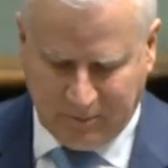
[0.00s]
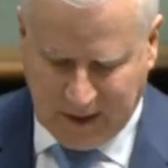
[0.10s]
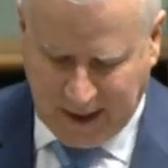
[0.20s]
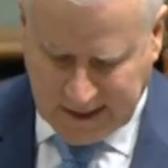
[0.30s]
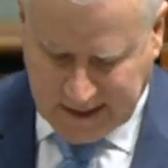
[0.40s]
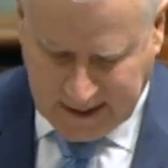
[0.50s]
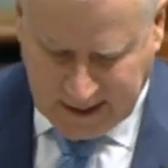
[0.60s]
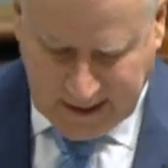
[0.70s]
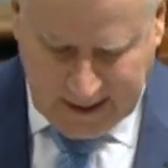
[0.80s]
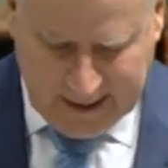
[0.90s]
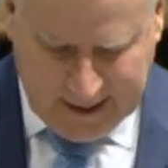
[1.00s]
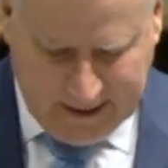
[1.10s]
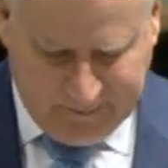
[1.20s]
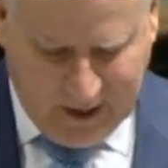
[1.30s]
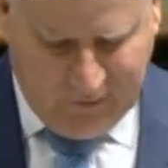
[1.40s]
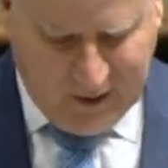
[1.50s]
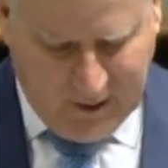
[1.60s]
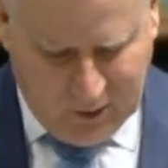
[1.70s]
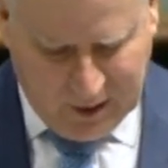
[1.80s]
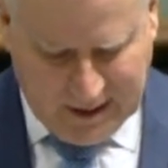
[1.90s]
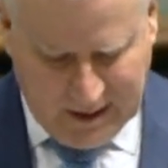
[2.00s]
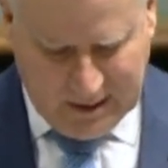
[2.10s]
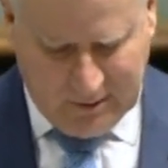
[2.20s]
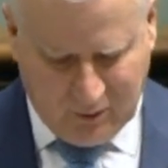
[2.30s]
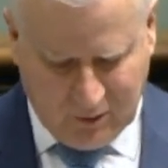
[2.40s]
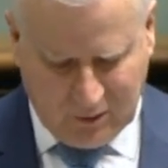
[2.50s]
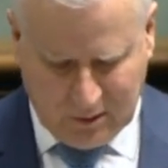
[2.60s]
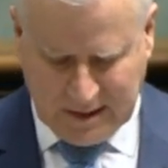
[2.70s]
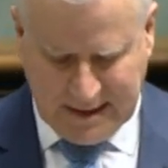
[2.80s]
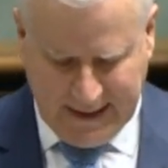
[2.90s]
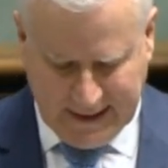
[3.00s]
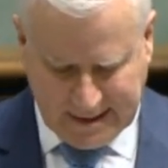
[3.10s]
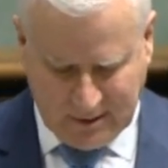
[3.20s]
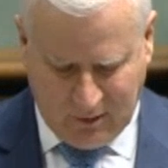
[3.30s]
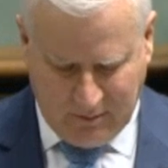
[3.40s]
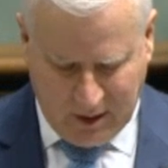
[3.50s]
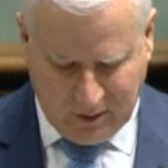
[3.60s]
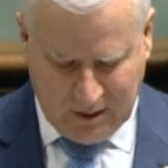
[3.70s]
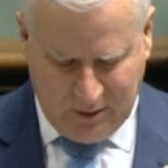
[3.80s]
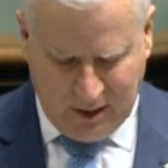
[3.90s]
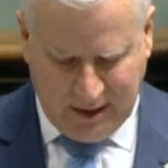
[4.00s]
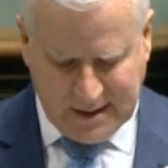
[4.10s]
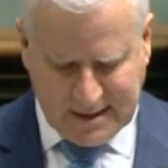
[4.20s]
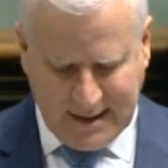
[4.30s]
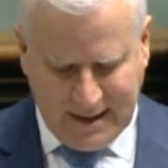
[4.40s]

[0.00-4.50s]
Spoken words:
debts if they worked in rural towns and remote communities.